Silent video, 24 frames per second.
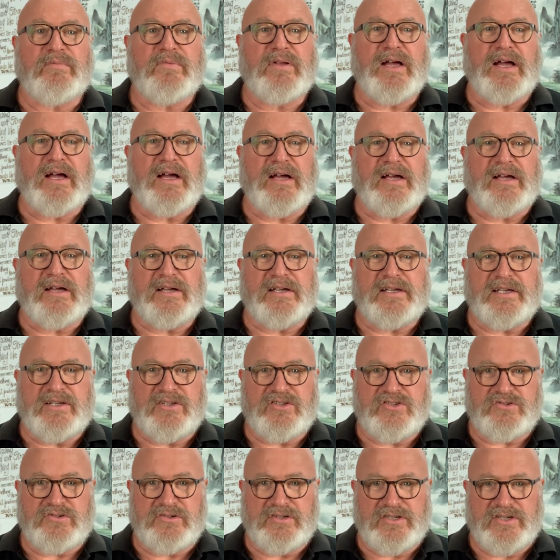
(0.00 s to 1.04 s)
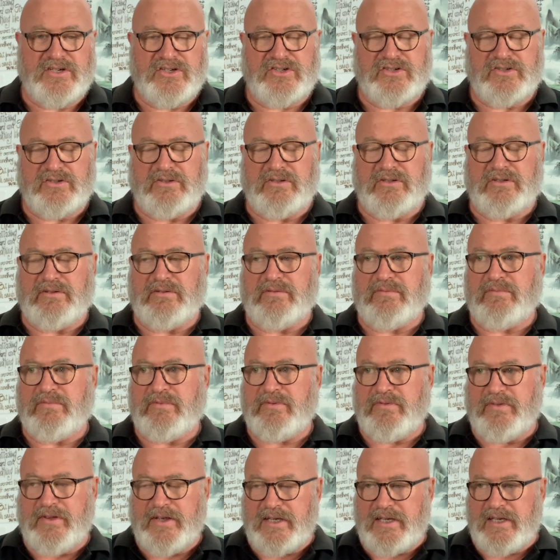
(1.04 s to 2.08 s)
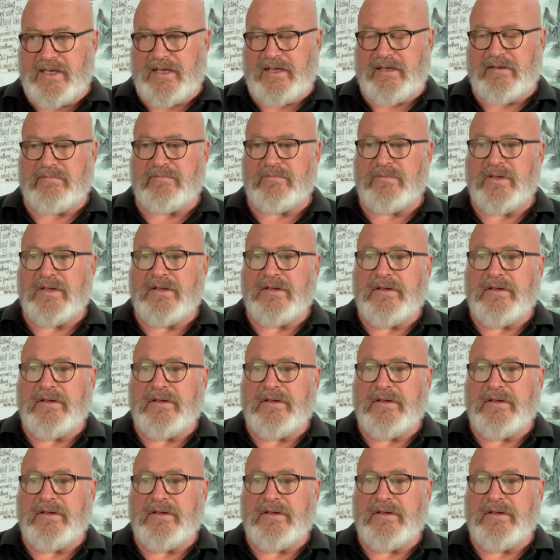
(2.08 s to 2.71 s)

in traditional thinking,